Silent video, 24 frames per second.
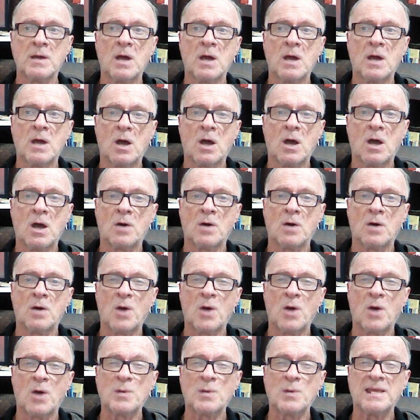
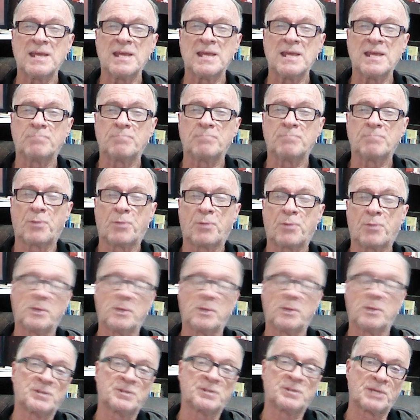Only 30%
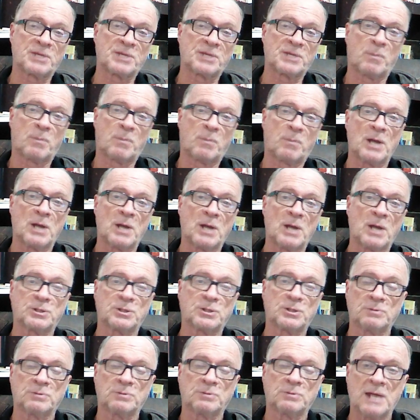of the
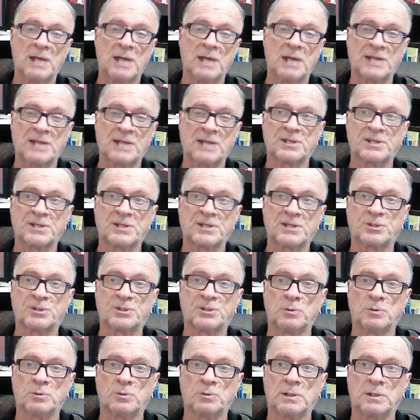population has access
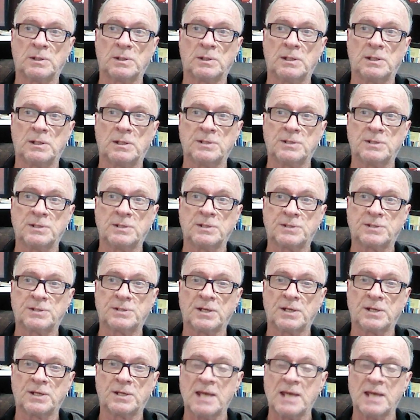to
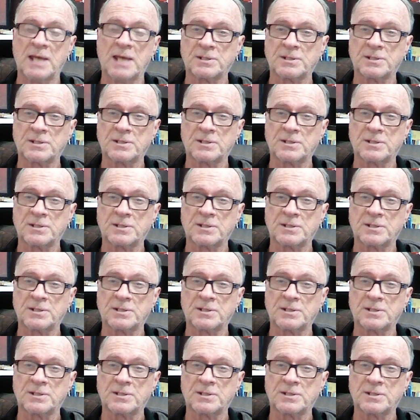internet.